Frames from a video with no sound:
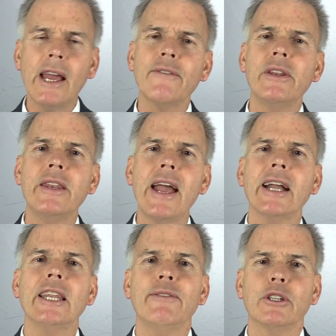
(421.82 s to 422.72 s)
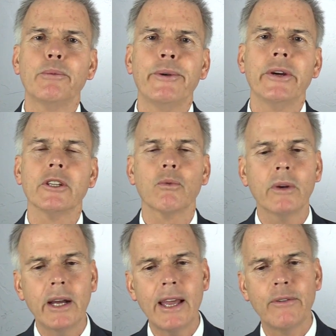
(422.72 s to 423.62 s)
I have a negative experience,
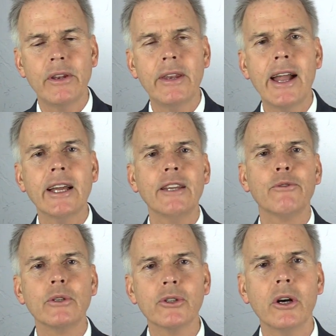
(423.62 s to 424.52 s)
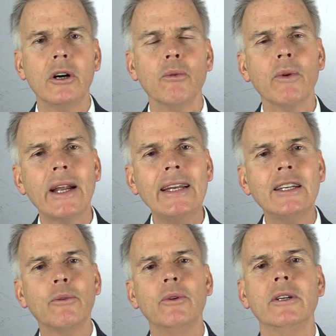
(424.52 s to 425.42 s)
when I have a negative result, what I
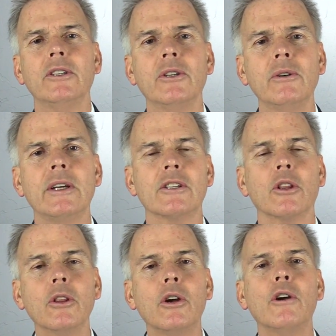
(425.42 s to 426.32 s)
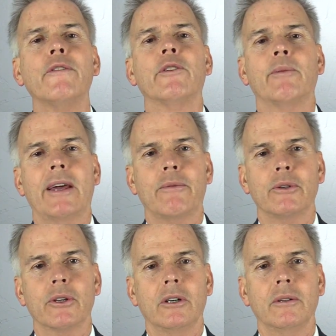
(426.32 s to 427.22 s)
need to really do is learn from that
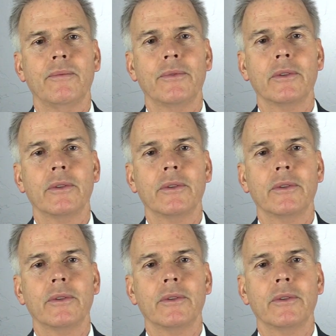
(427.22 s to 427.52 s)
result